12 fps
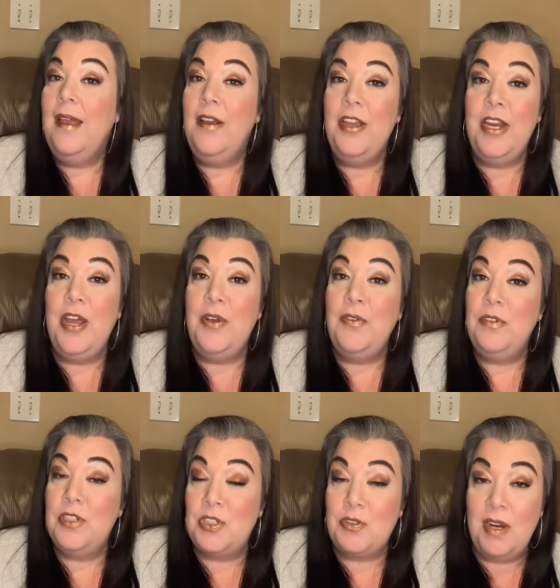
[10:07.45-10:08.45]
you know,
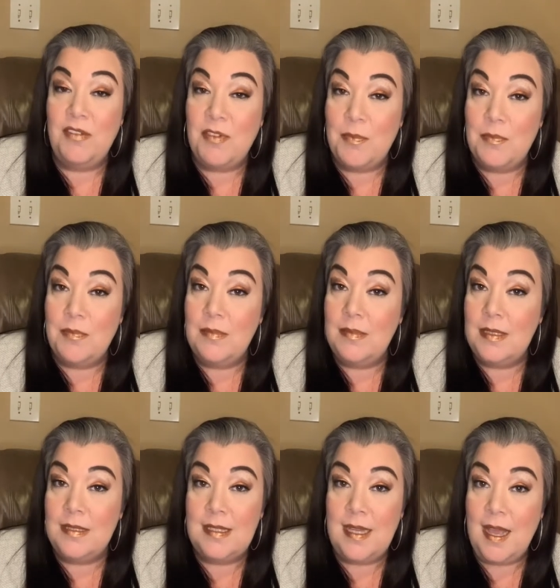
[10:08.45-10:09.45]
straight from
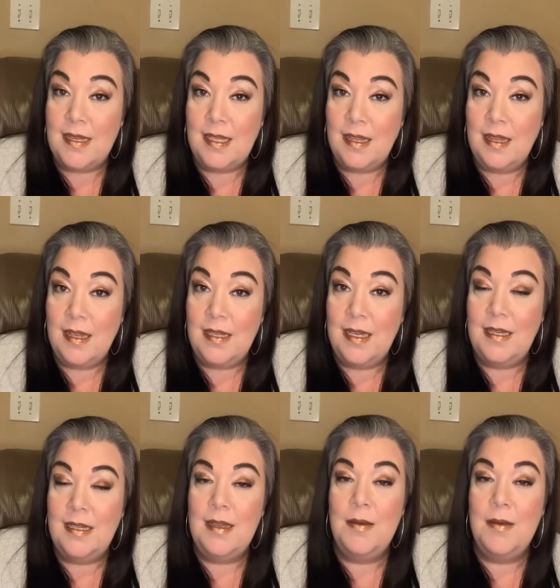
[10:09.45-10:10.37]
Ciate London.